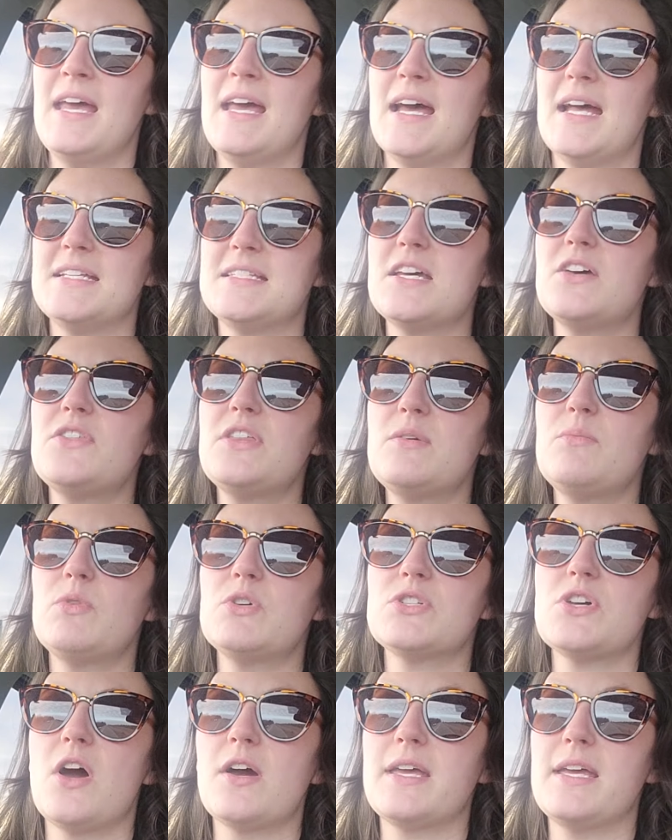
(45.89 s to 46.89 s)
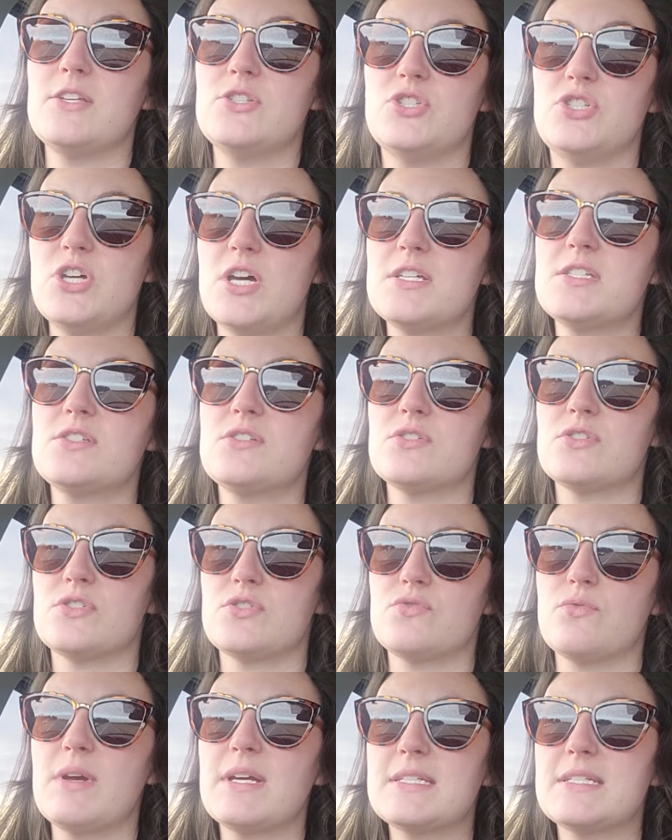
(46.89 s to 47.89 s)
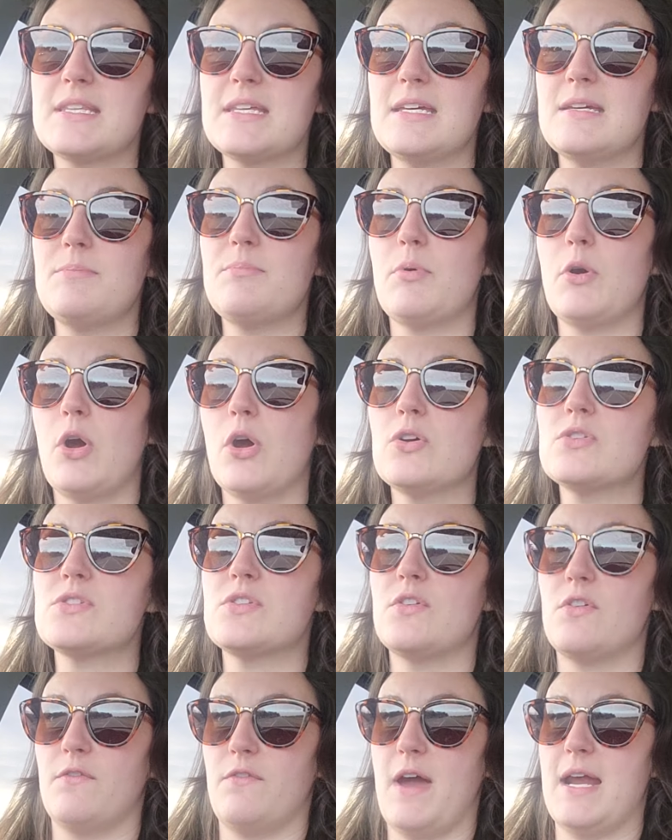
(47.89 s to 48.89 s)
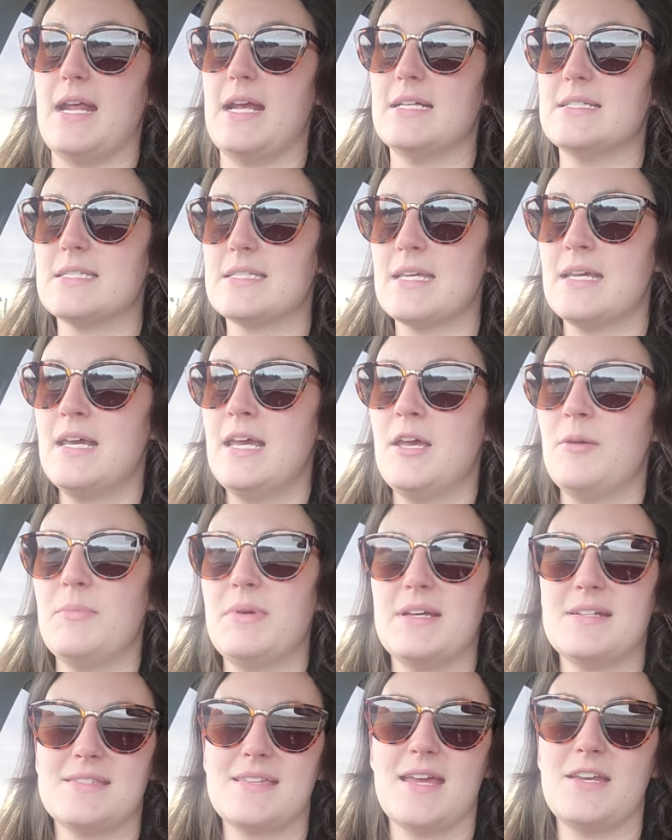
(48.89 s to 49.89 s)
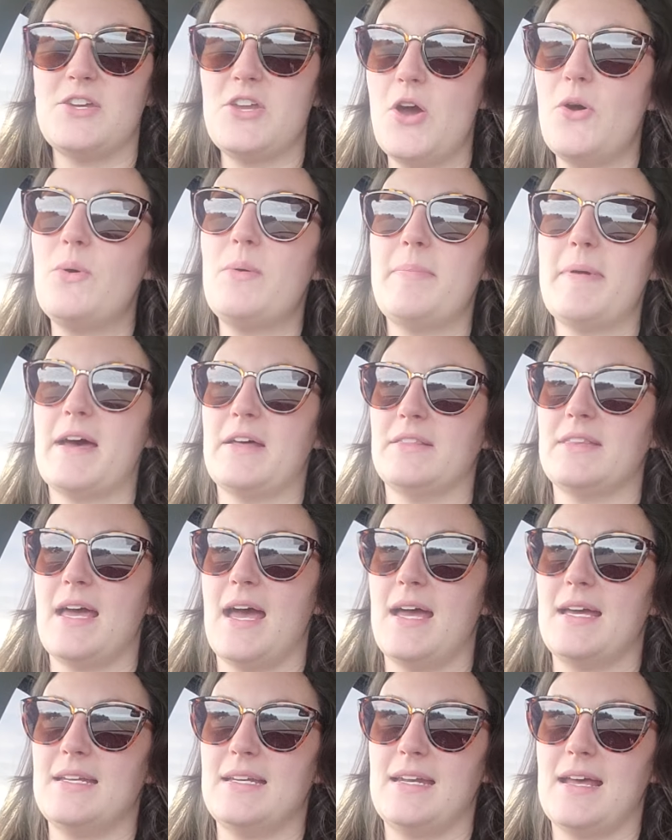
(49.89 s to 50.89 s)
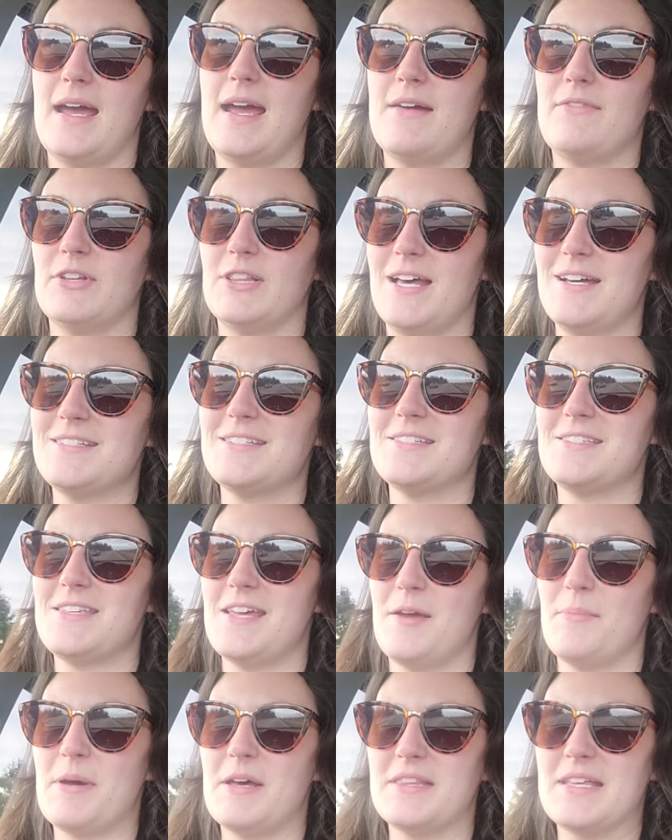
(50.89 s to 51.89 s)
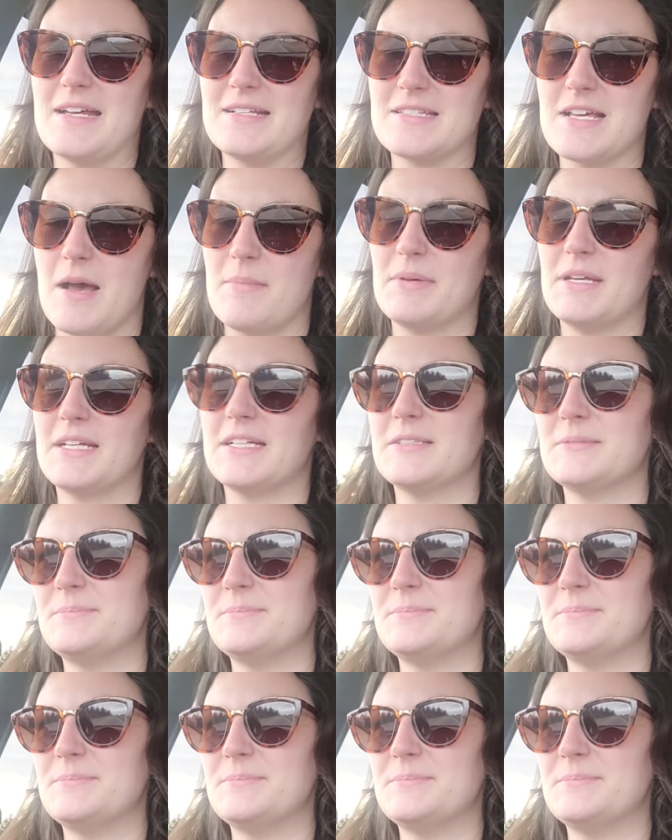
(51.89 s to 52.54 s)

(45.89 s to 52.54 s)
Until then, we're talking just strictly personal finance, because I know about that and I have a lot to say about that topic.